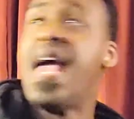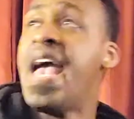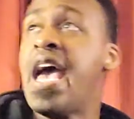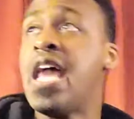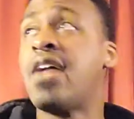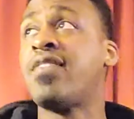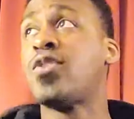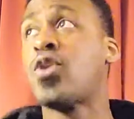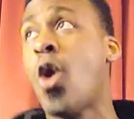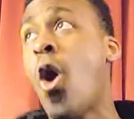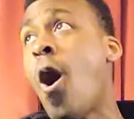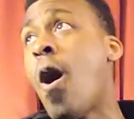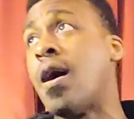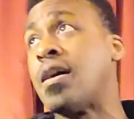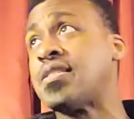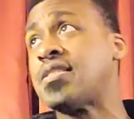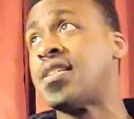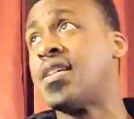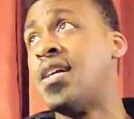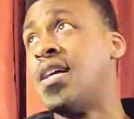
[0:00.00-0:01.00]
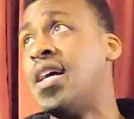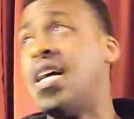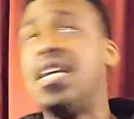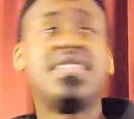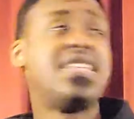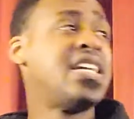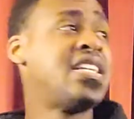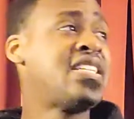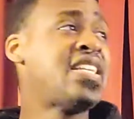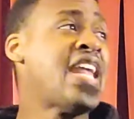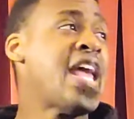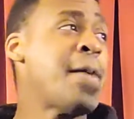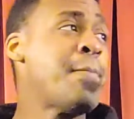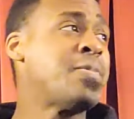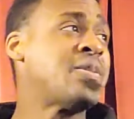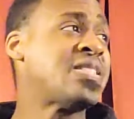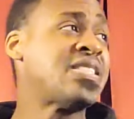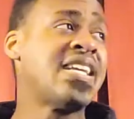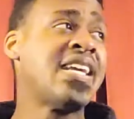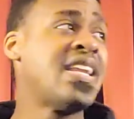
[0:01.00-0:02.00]
And of course, the
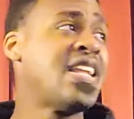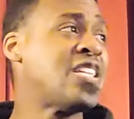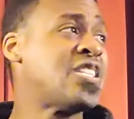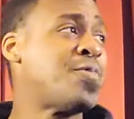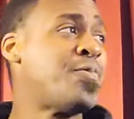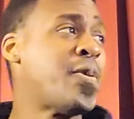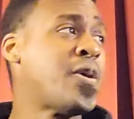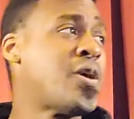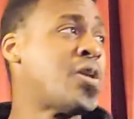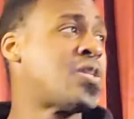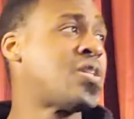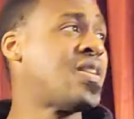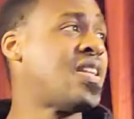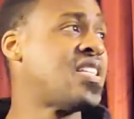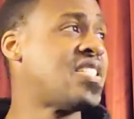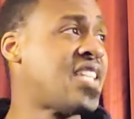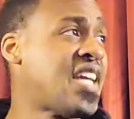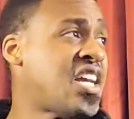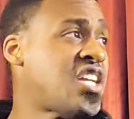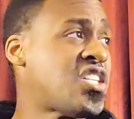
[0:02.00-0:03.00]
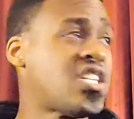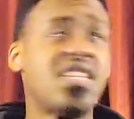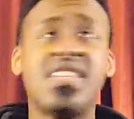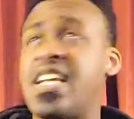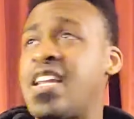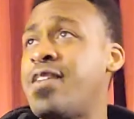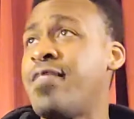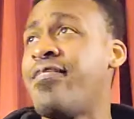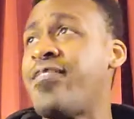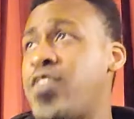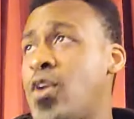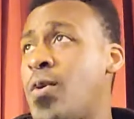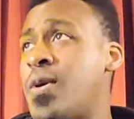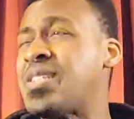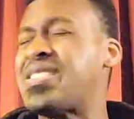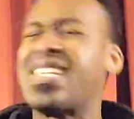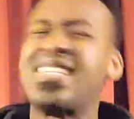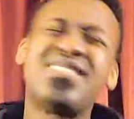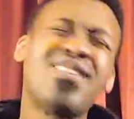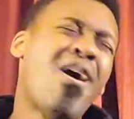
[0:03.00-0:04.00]
deep-seated spiritualization that
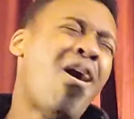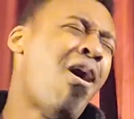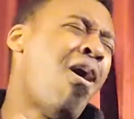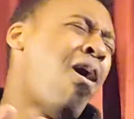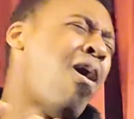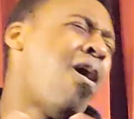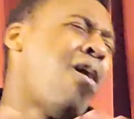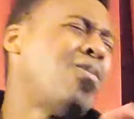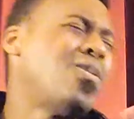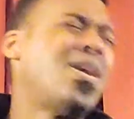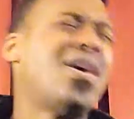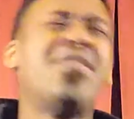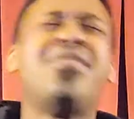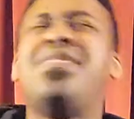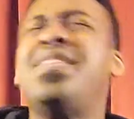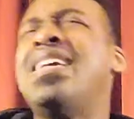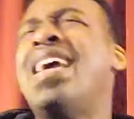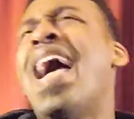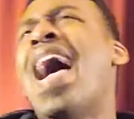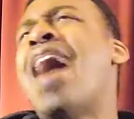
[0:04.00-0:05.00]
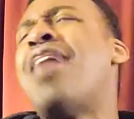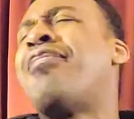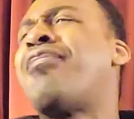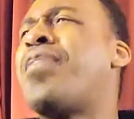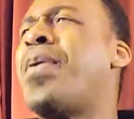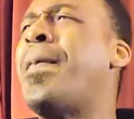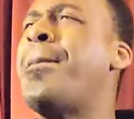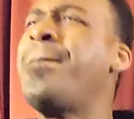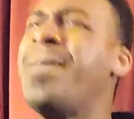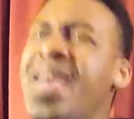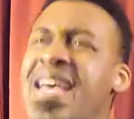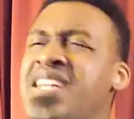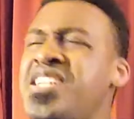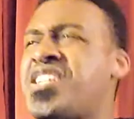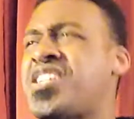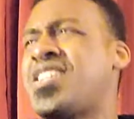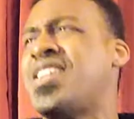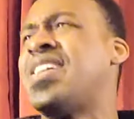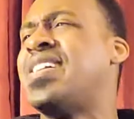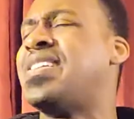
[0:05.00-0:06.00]
influences all of the
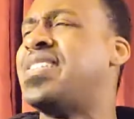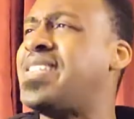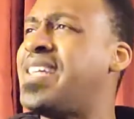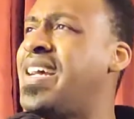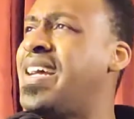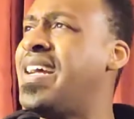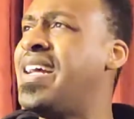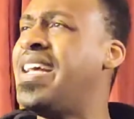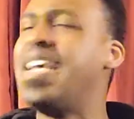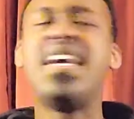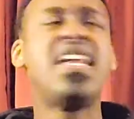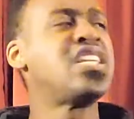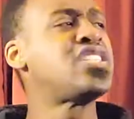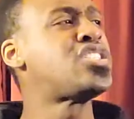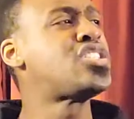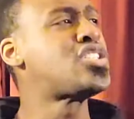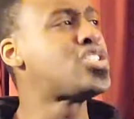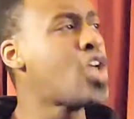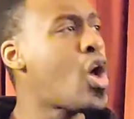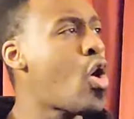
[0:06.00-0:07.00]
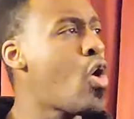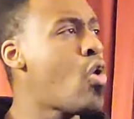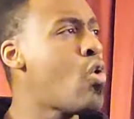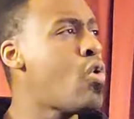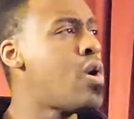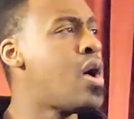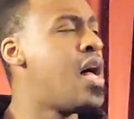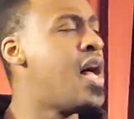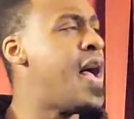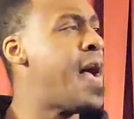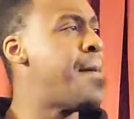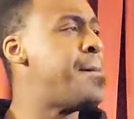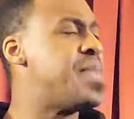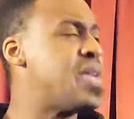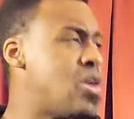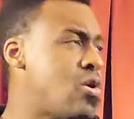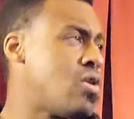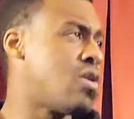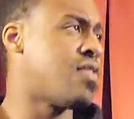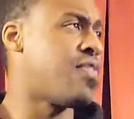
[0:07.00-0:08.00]
aforementioned. It is so
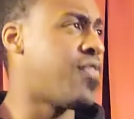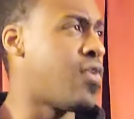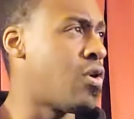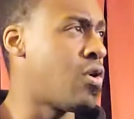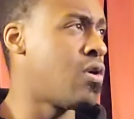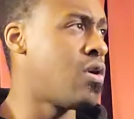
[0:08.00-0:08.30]
beautiful.